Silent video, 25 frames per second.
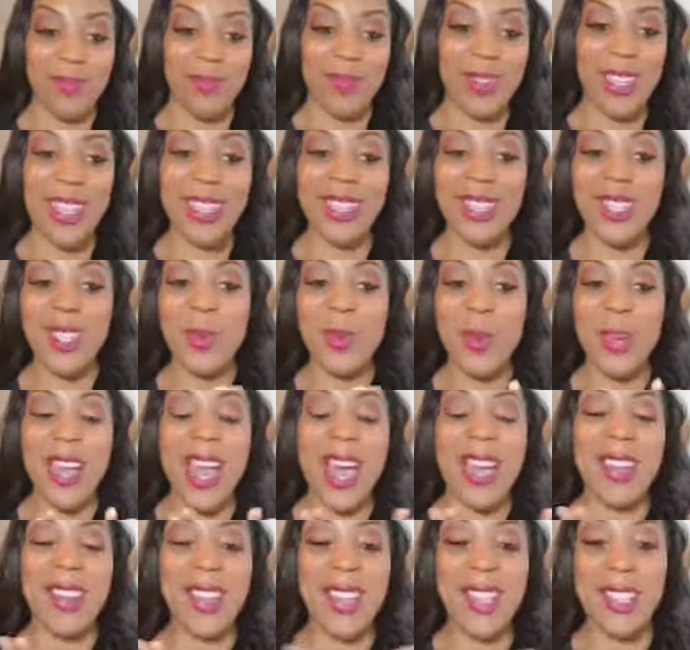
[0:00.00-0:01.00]
This is what
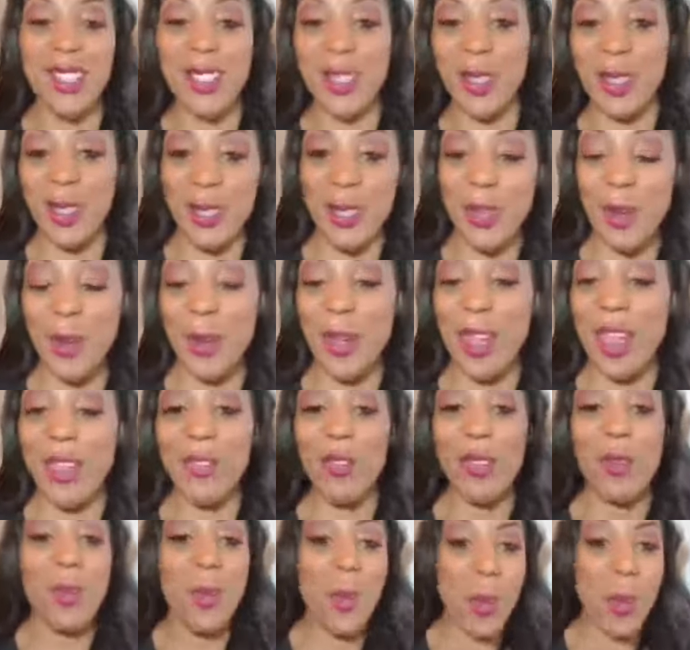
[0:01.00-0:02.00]
I listen to
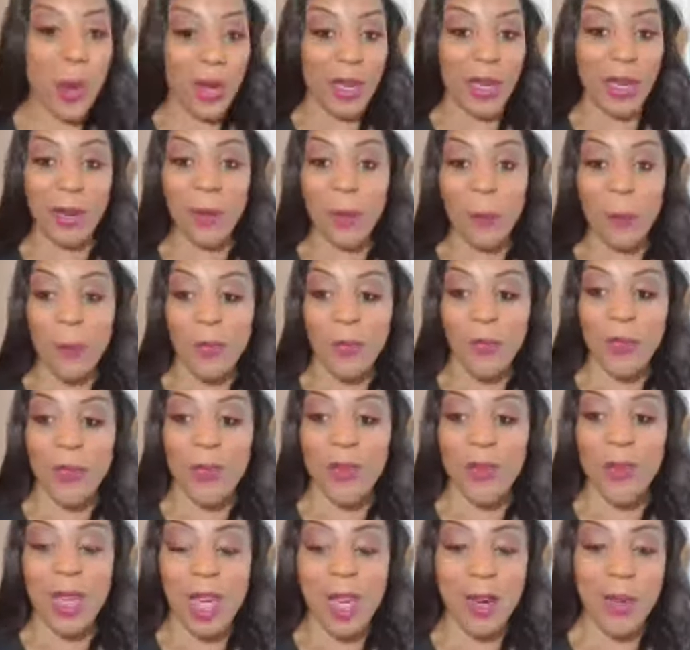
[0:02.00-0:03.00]
in the morning.
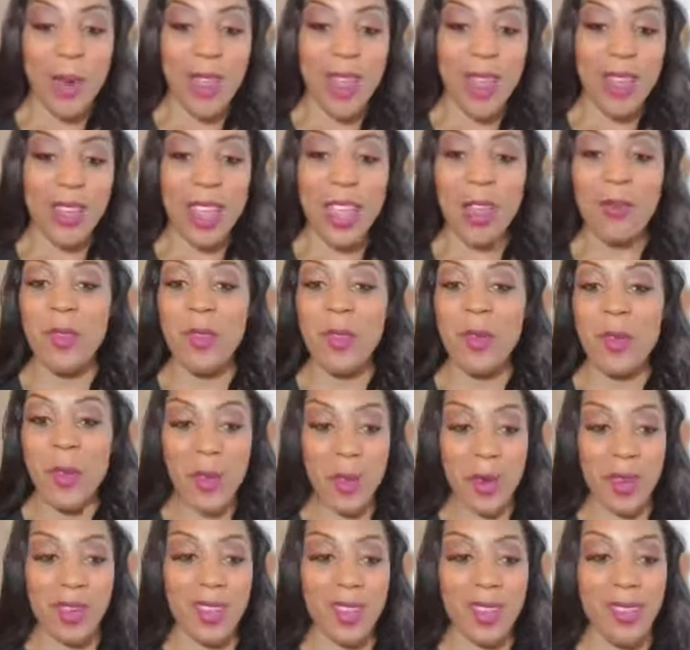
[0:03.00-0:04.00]
All right, every
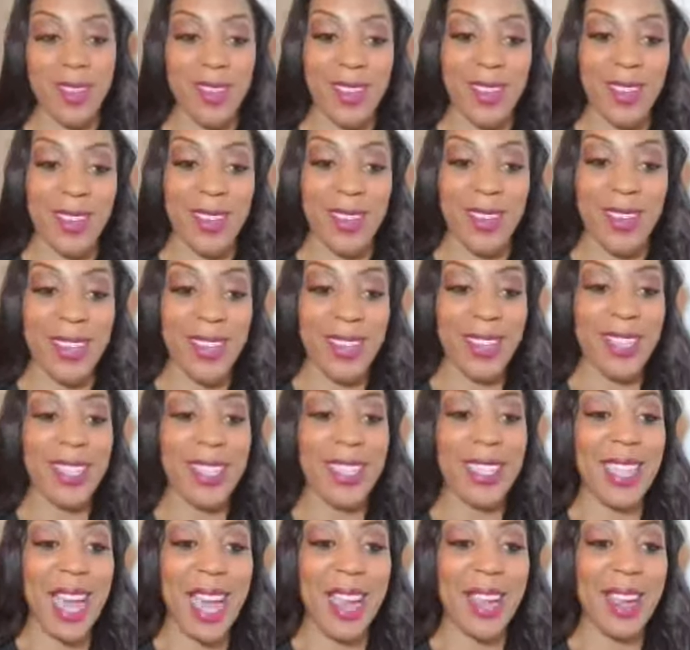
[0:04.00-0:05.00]
morning. It
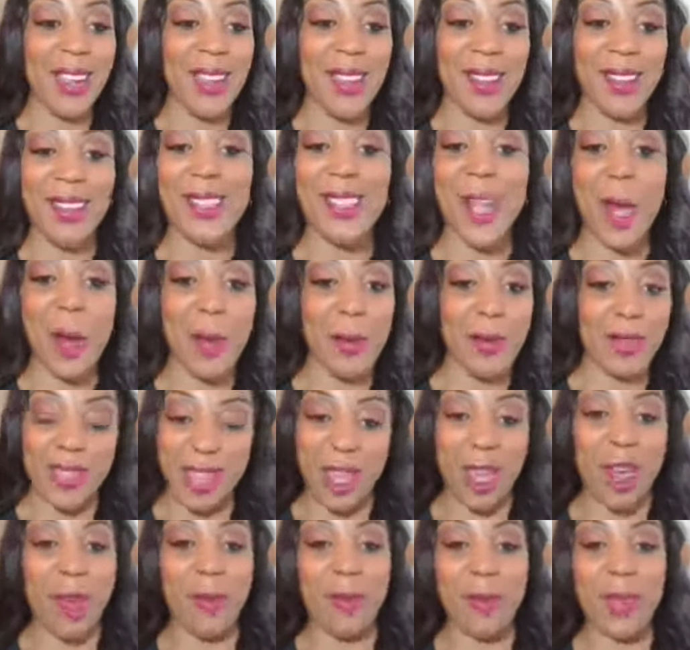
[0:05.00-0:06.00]
is like turned
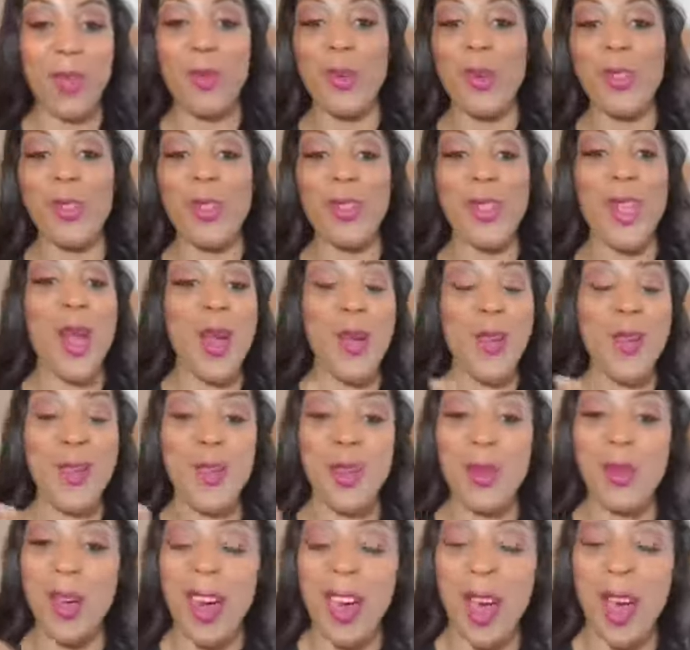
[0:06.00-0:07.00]
up. It will turn
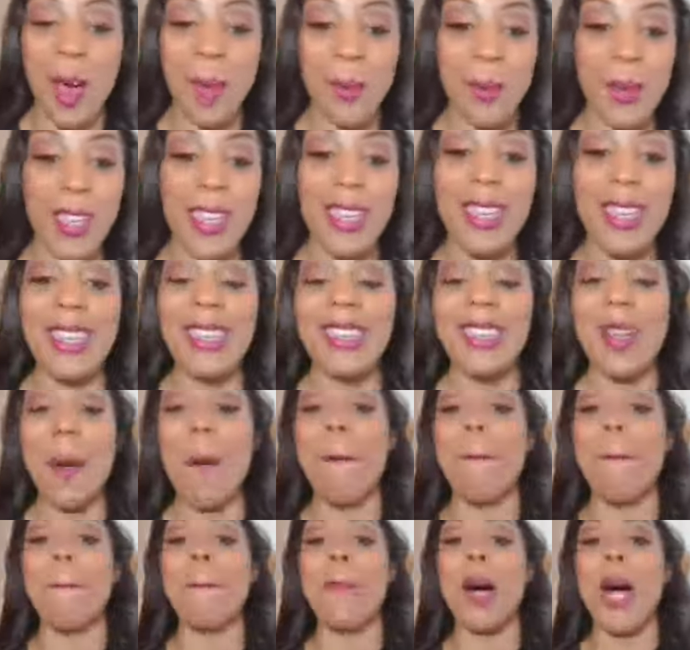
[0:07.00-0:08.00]
you up. It is
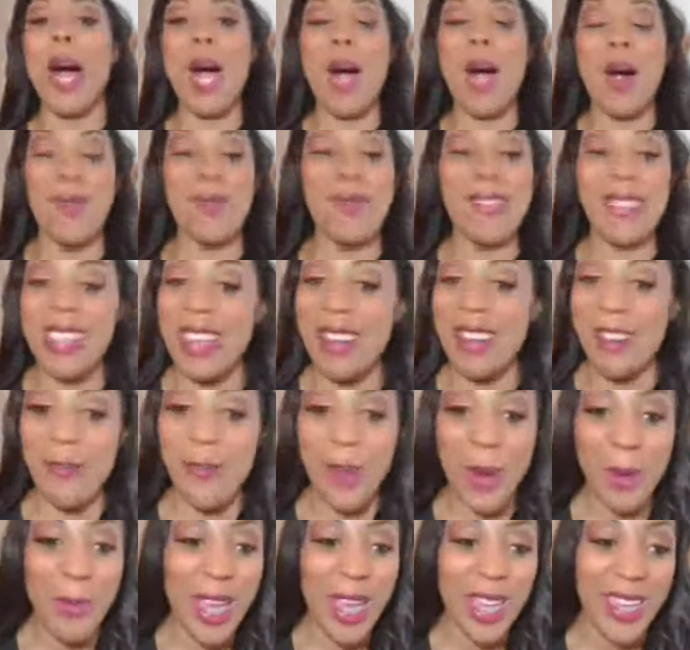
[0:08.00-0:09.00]
a bomb lit
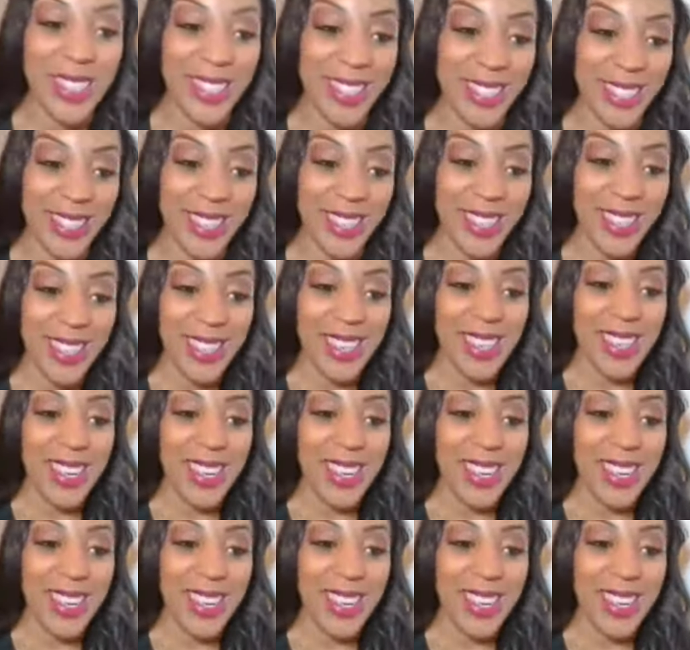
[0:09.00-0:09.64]
formation.